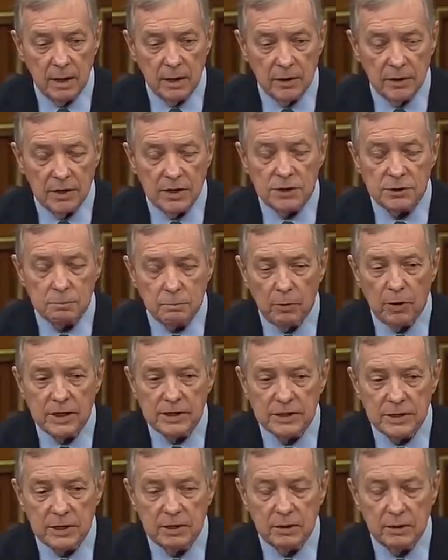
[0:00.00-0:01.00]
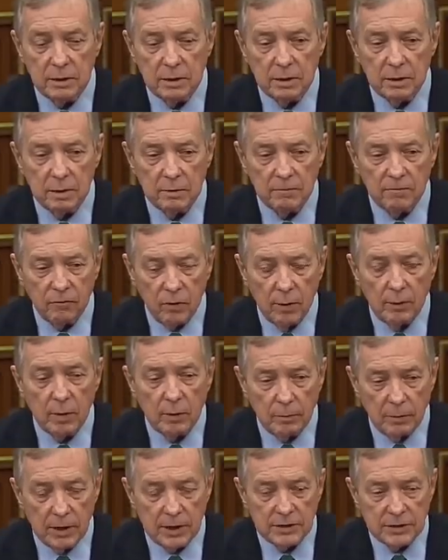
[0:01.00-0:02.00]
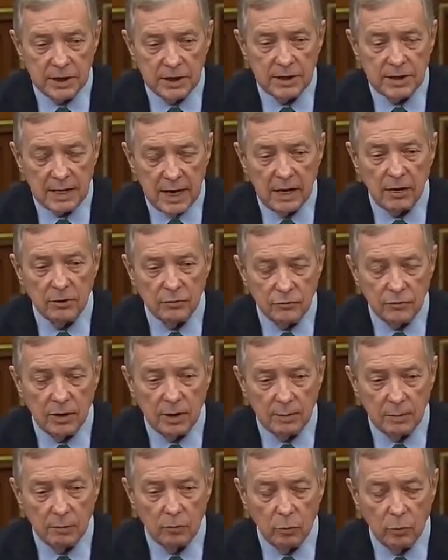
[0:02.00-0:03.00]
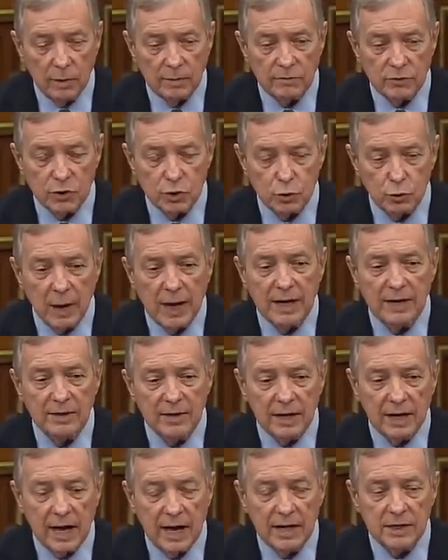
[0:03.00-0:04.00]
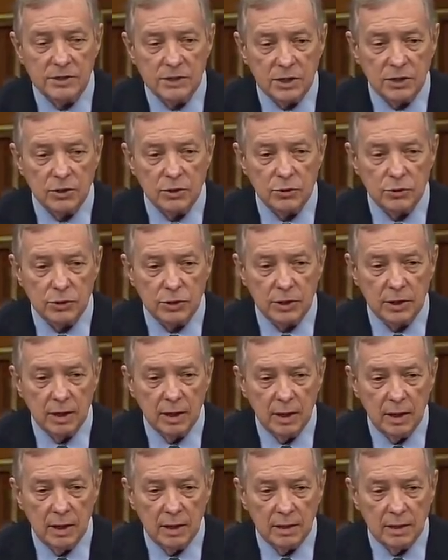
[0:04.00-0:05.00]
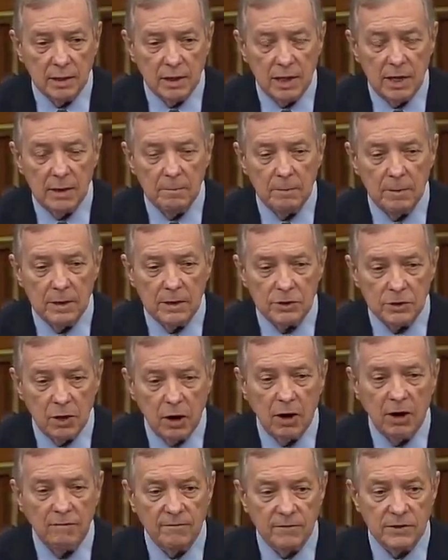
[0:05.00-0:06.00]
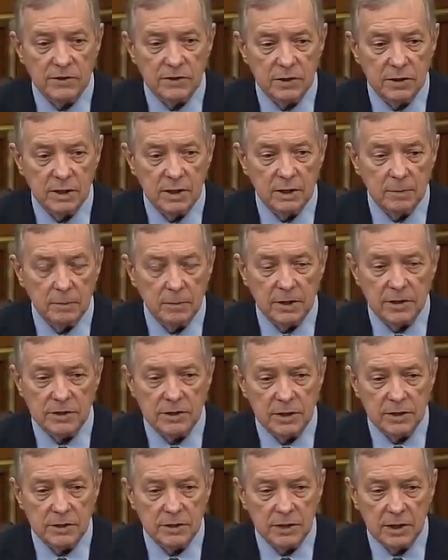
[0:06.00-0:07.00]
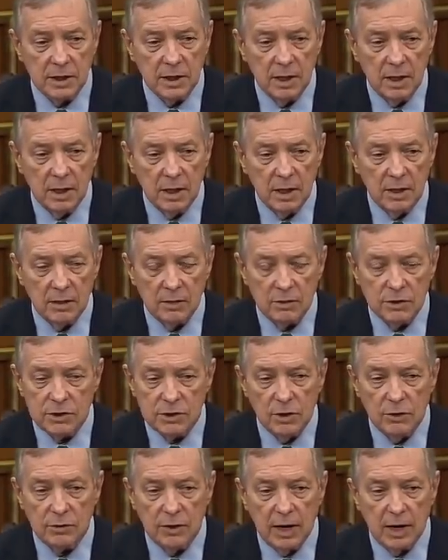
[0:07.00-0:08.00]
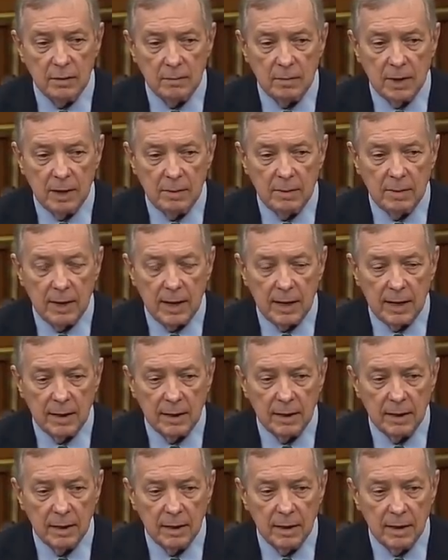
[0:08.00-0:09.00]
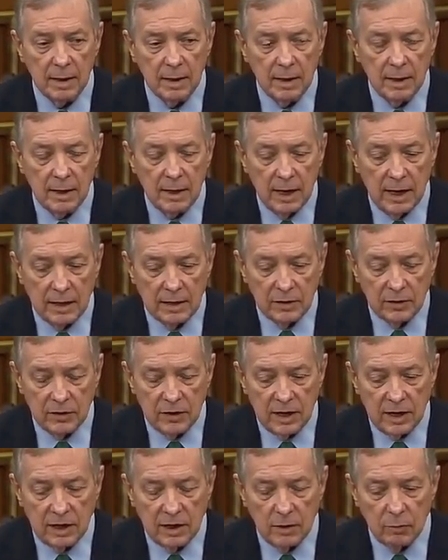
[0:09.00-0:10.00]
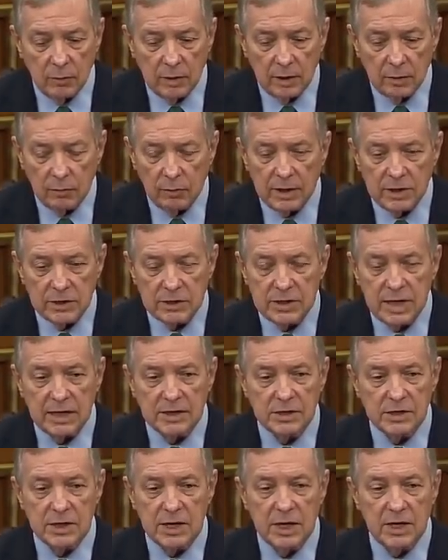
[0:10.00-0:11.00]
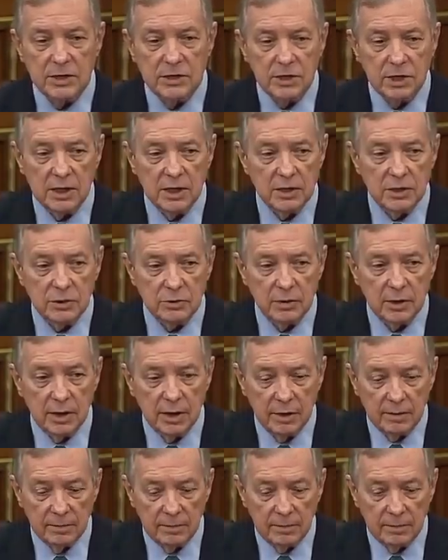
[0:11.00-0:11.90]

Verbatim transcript: This president, former President Donald Trump, would have shredded the Constitution to keep his office in the presidency. There is no doubt in my mind. And to think that we had reached that stage in history